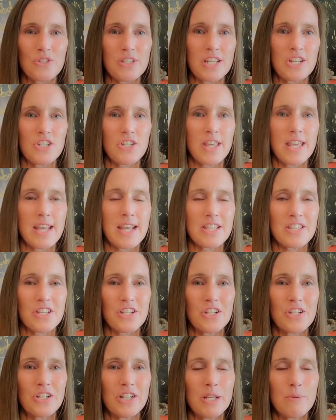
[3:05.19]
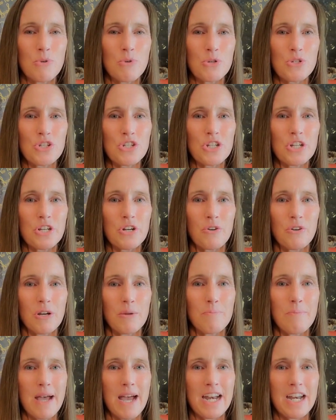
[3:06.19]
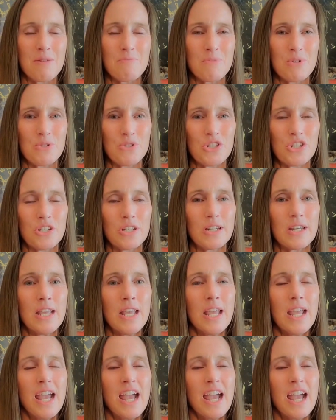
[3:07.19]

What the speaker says: such thing as a good emotion or a bad emotion.